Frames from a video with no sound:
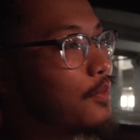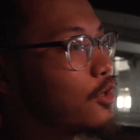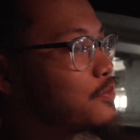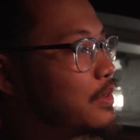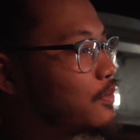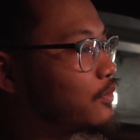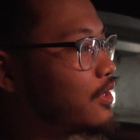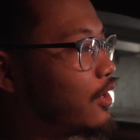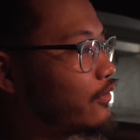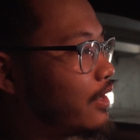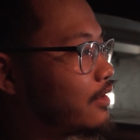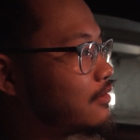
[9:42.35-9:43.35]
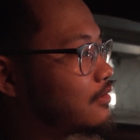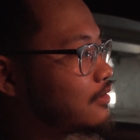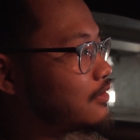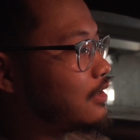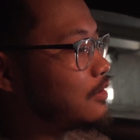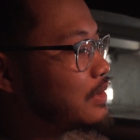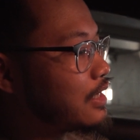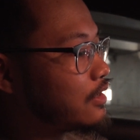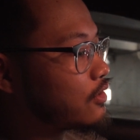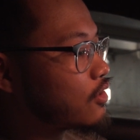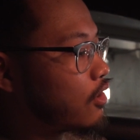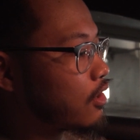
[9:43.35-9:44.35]
Most people know that in the
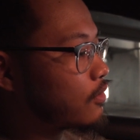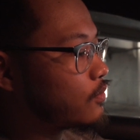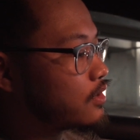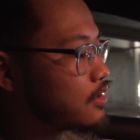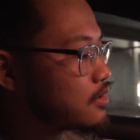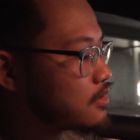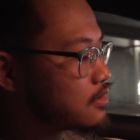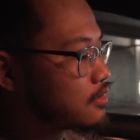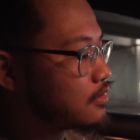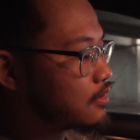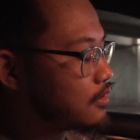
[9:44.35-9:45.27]
beginning the car was